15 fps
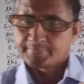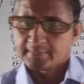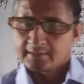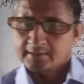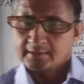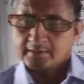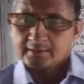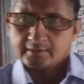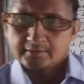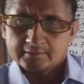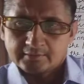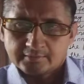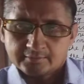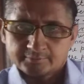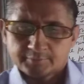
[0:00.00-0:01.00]
for
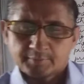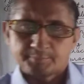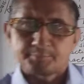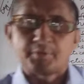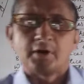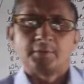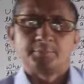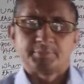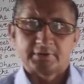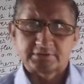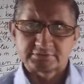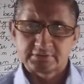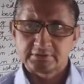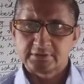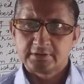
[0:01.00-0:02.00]
purpose.
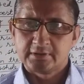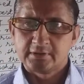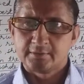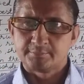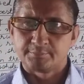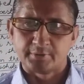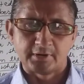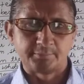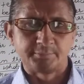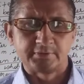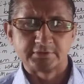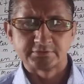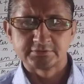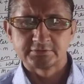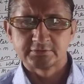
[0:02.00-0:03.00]
Purpose.
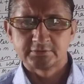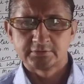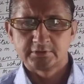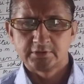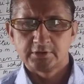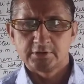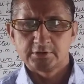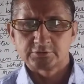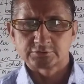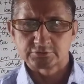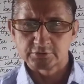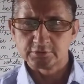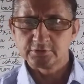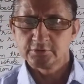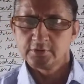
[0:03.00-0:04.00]
So you
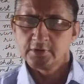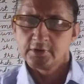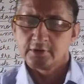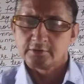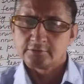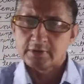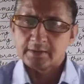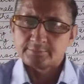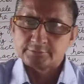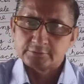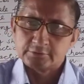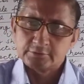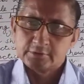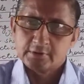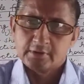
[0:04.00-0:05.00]
have to write
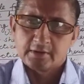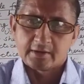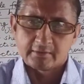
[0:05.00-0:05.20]
down